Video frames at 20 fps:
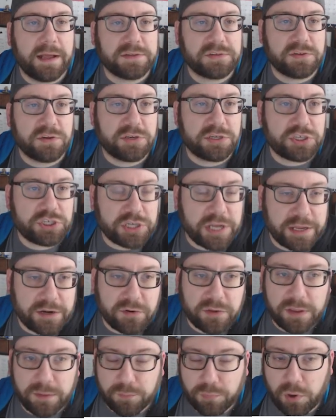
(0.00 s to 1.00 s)
So they're
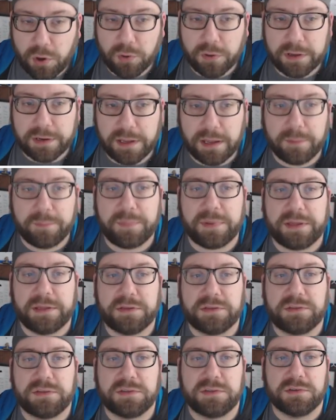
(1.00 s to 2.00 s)
generally broken up
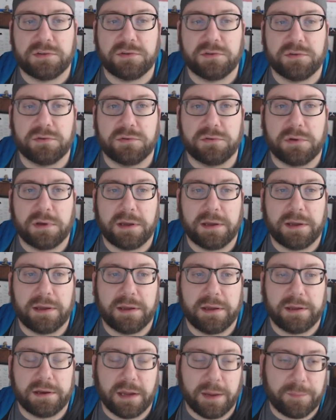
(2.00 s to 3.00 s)
into
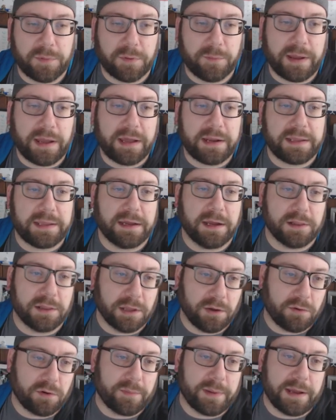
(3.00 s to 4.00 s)
an upper body, a
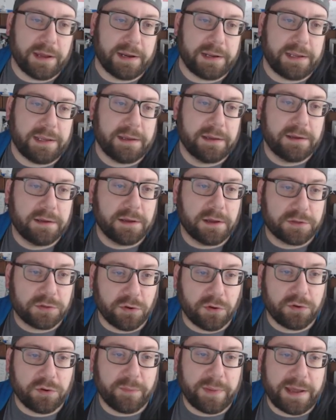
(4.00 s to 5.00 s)
lower body, a
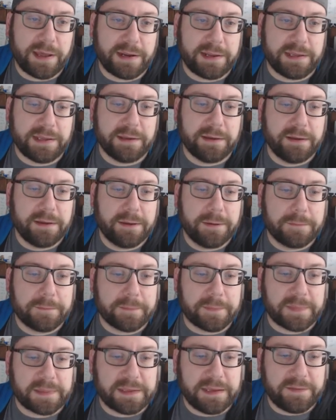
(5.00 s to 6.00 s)
total body,
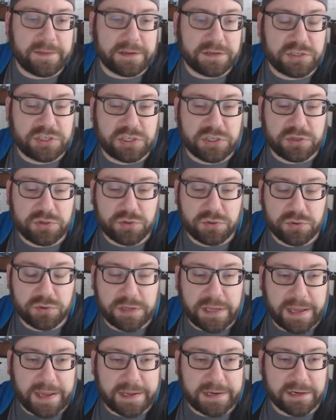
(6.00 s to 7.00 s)
and then two
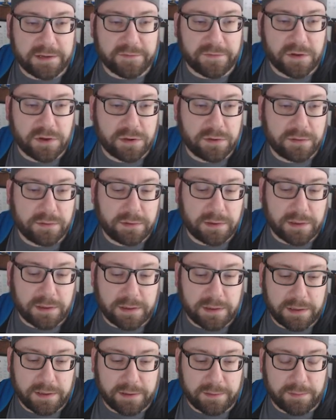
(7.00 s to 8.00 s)
kind of
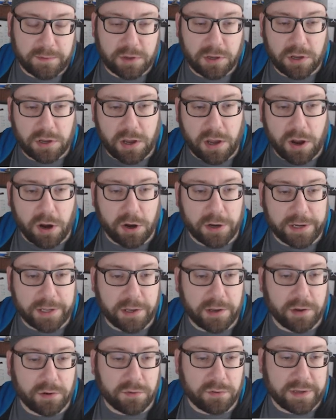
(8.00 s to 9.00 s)

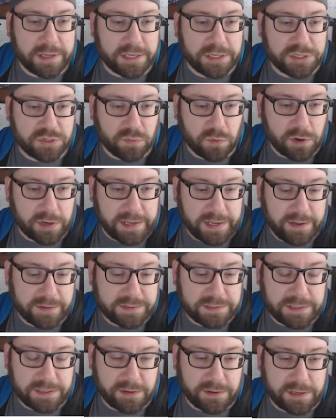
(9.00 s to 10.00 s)
cardio-ish
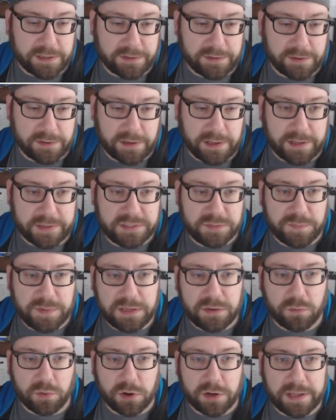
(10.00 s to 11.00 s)
workouts that are either
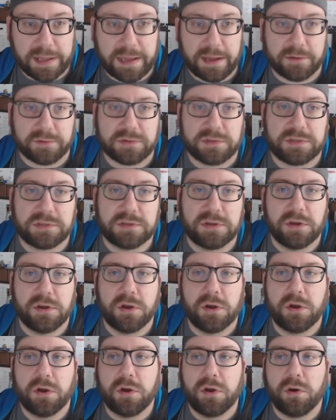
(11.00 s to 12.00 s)
speed workouts
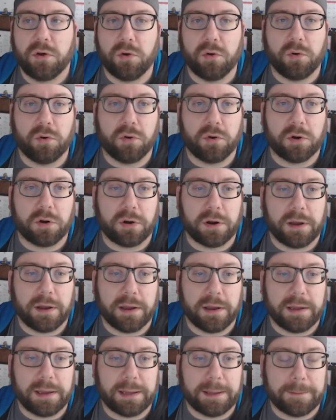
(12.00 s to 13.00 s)

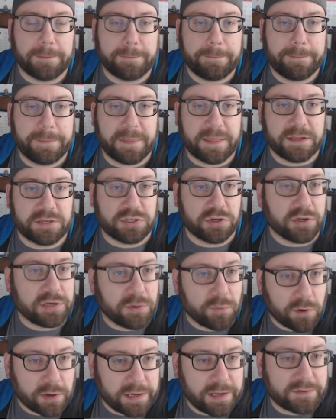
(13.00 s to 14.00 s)
or
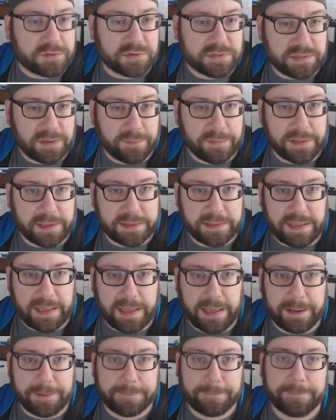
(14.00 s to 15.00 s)
agility workouts or something like
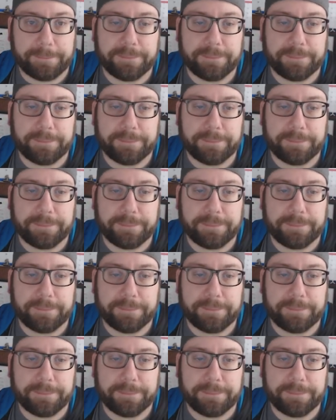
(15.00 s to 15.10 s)
that.